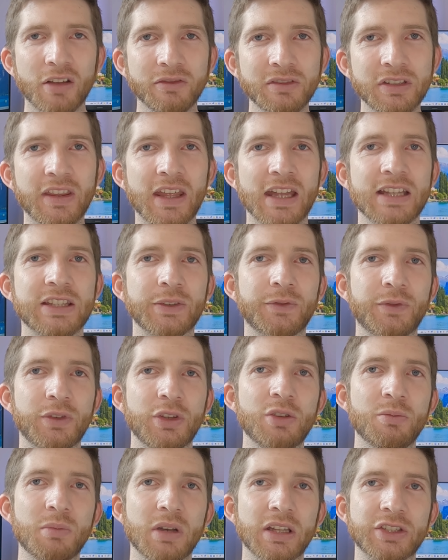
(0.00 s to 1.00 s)
after that, a
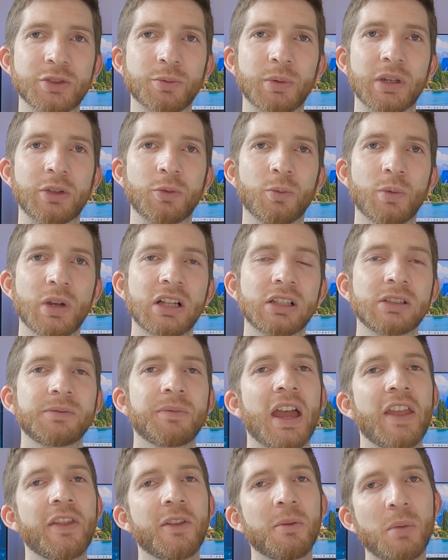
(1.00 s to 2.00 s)
few months went
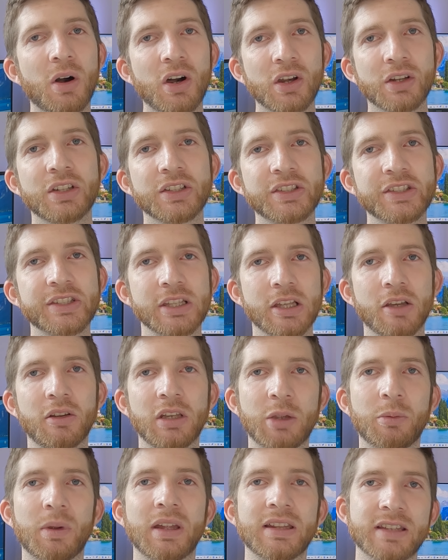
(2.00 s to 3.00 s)
well and the market
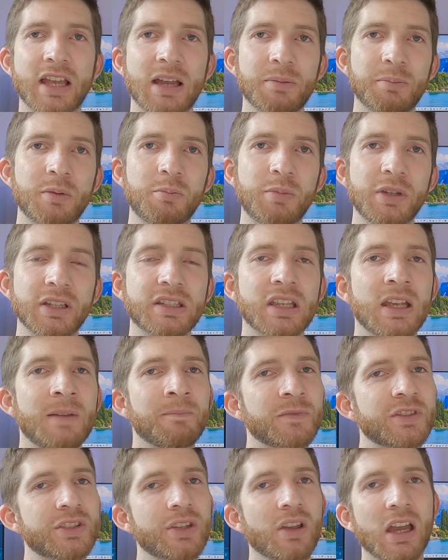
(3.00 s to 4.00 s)
slowly went up a bit,
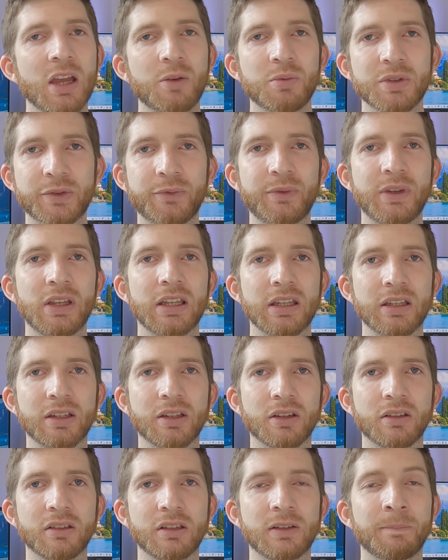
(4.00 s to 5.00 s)
so I was feeling
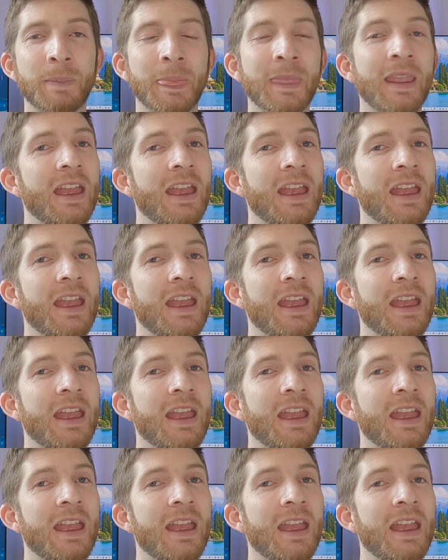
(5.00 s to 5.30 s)
good.